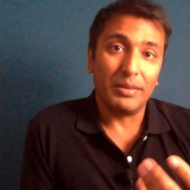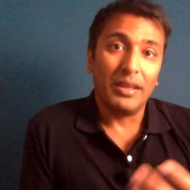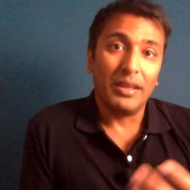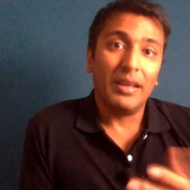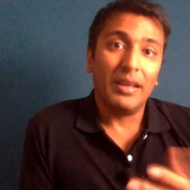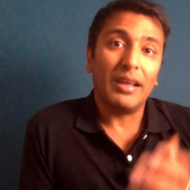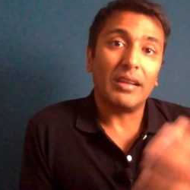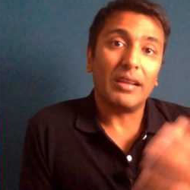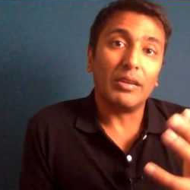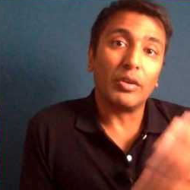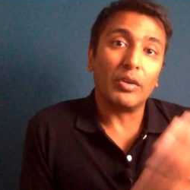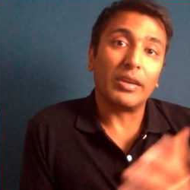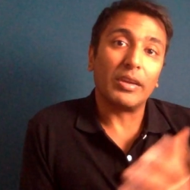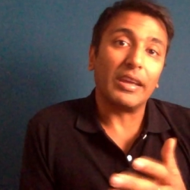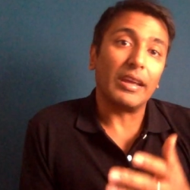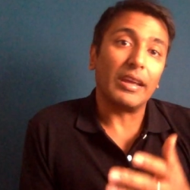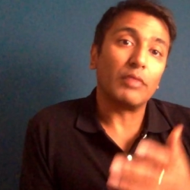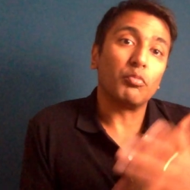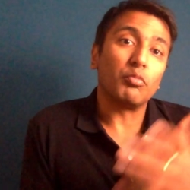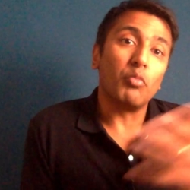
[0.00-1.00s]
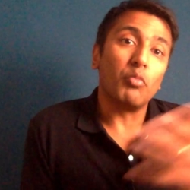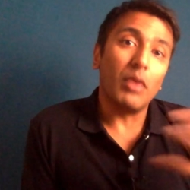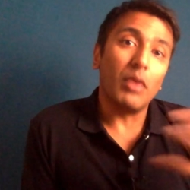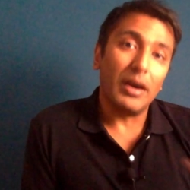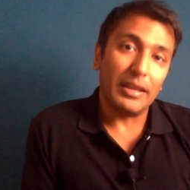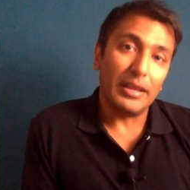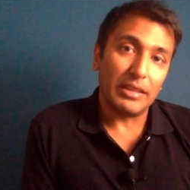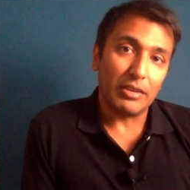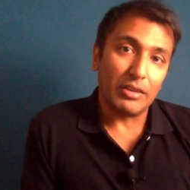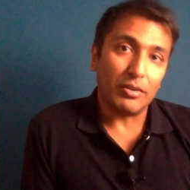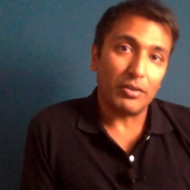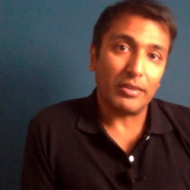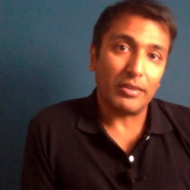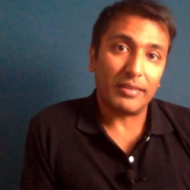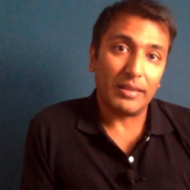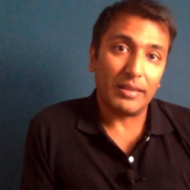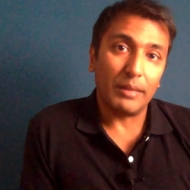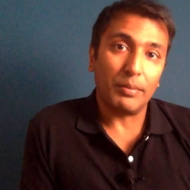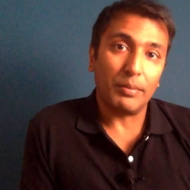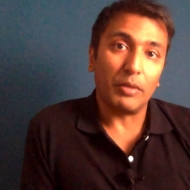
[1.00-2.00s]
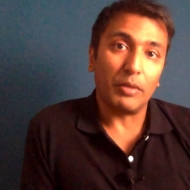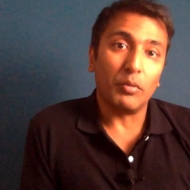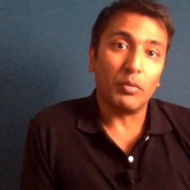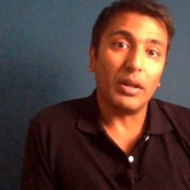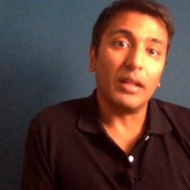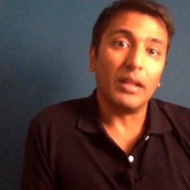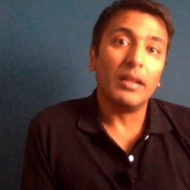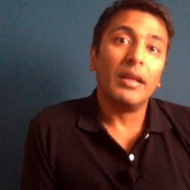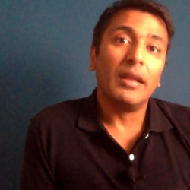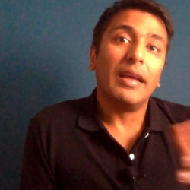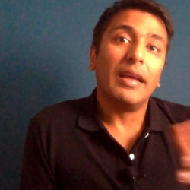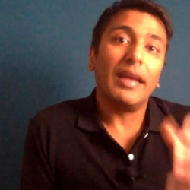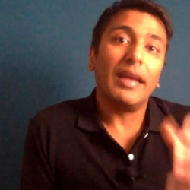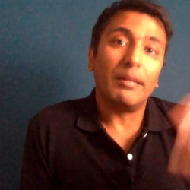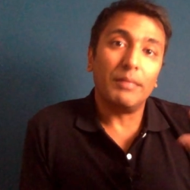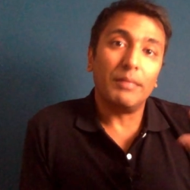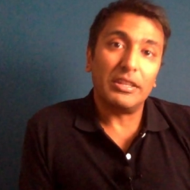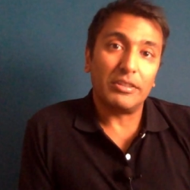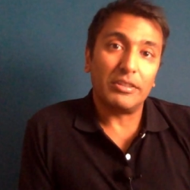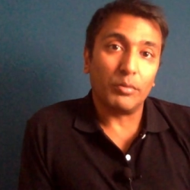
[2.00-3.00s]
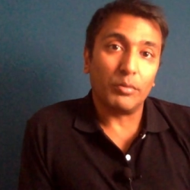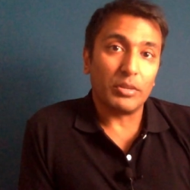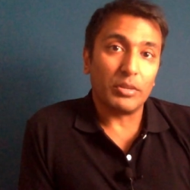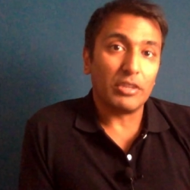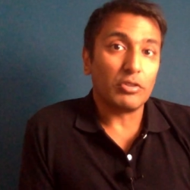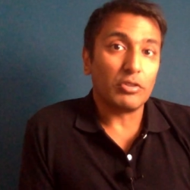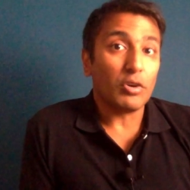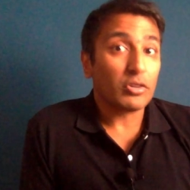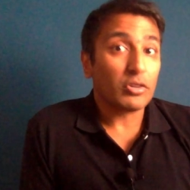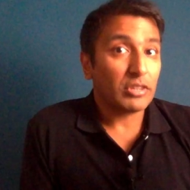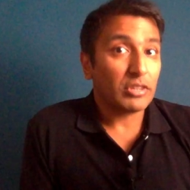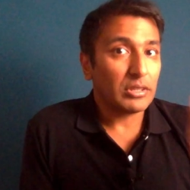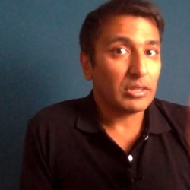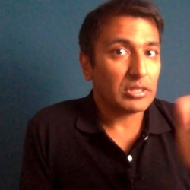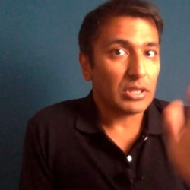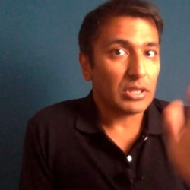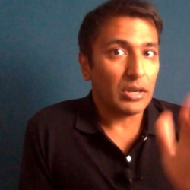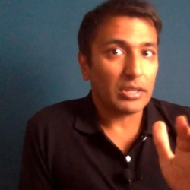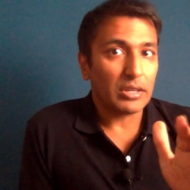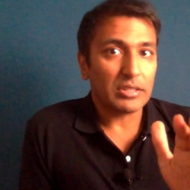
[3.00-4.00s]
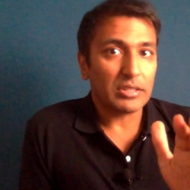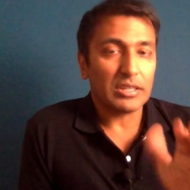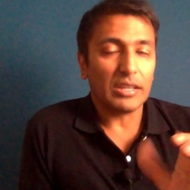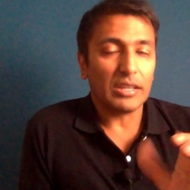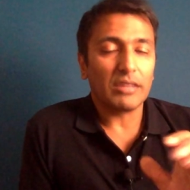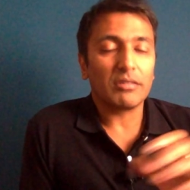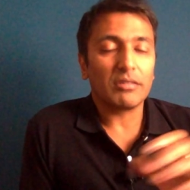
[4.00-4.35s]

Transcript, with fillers: and looking at why they're not sleeping well and meeting with a doctor and targeting it.